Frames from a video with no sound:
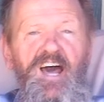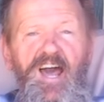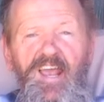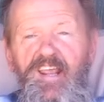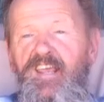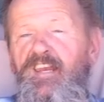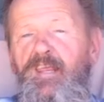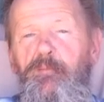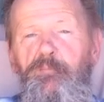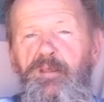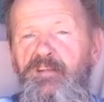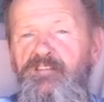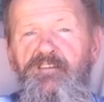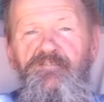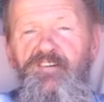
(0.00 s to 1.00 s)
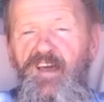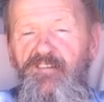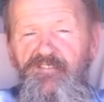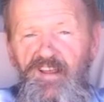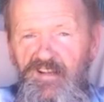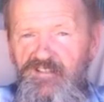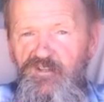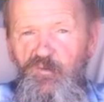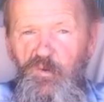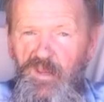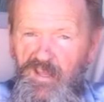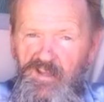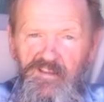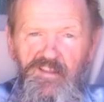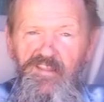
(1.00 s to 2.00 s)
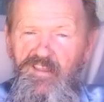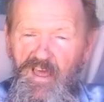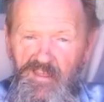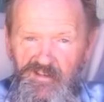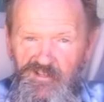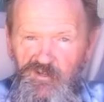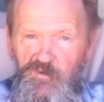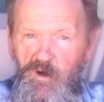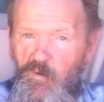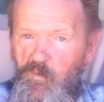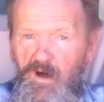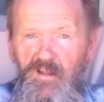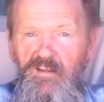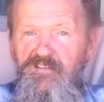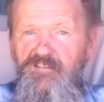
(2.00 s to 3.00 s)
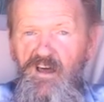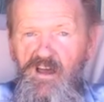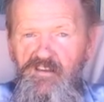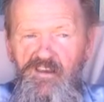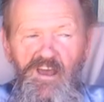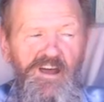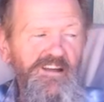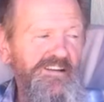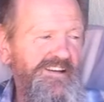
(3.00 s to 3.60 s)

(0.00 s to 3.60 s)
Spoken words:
I can eat pizza 5 nights a week, and then the other 2 I'll want lasagna.